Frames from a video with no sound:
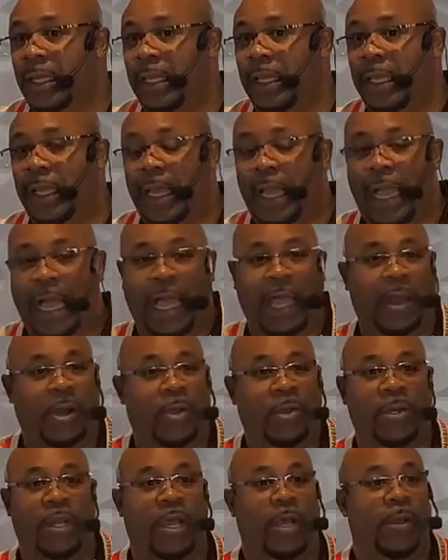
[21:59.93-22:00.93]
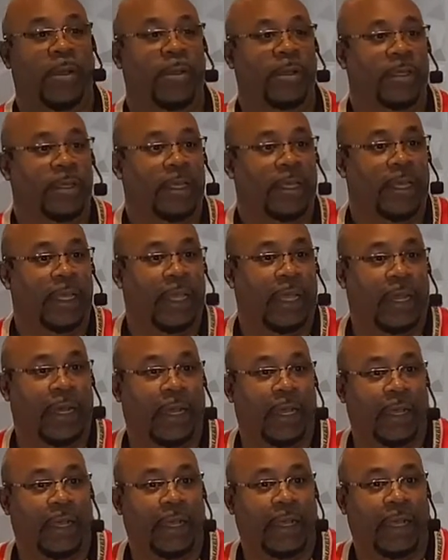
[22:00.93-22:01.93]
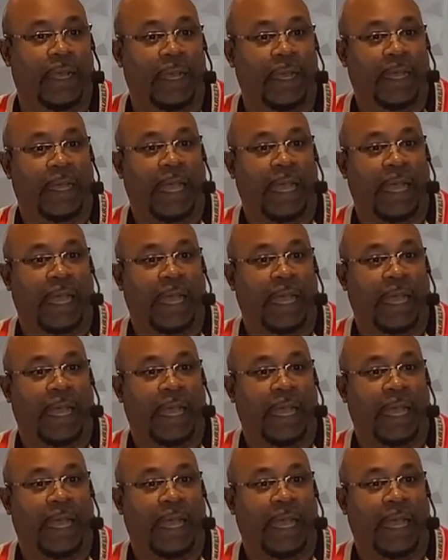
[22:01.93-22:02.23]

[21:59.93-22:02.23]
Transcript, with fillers: I don't know. You know, I,